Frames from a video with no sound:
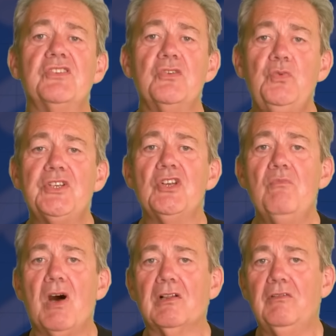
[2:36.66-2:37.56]
us a richer
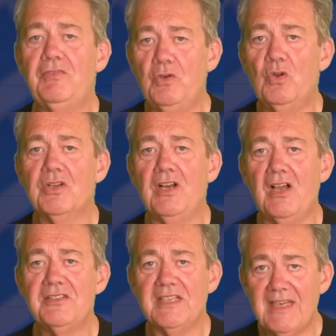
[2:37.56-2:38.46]
model for
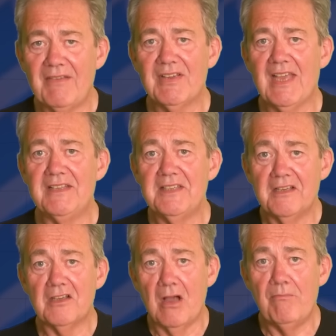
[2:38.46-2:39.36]
organizing, navigating,
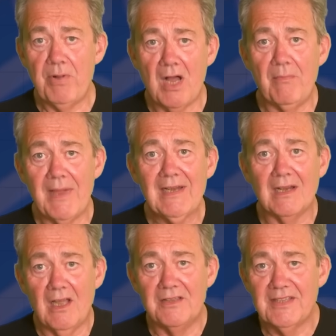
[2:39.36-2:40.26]
and
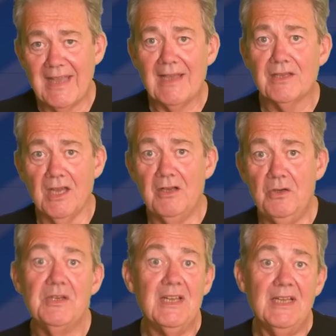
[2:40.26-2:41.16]
compartmentalizing our
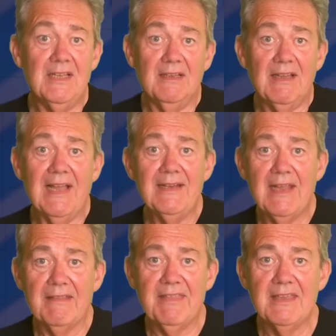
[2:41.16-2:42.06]
code and
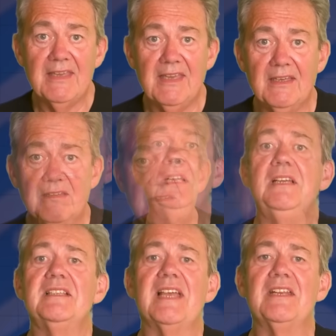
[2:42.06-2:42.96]
our thinking.
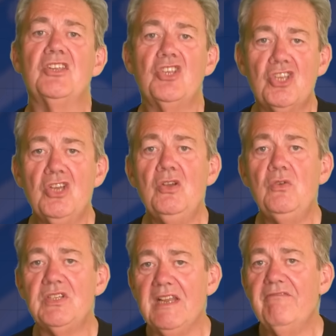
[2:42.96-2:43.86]
And it's had a
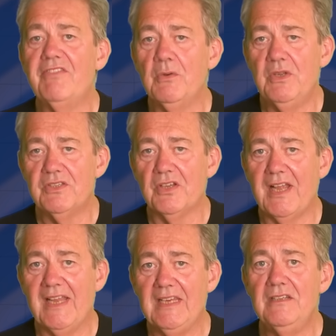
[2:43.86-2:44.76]
huge influence on
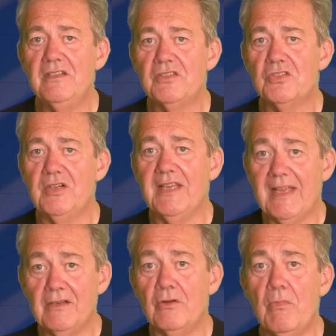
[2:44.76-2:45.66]
our industry
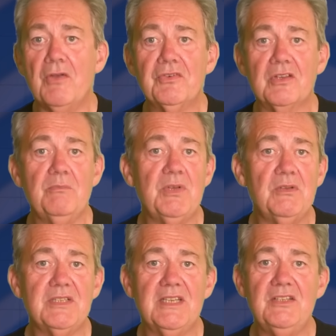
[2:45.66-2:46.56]
and on modern
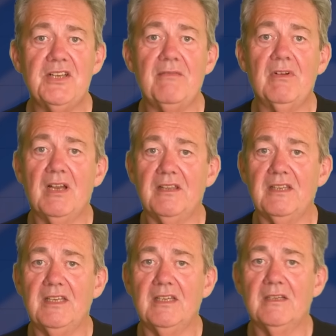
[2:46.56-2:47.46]
computing in general, I
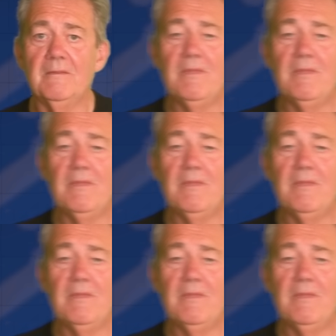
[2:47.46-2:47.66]
think.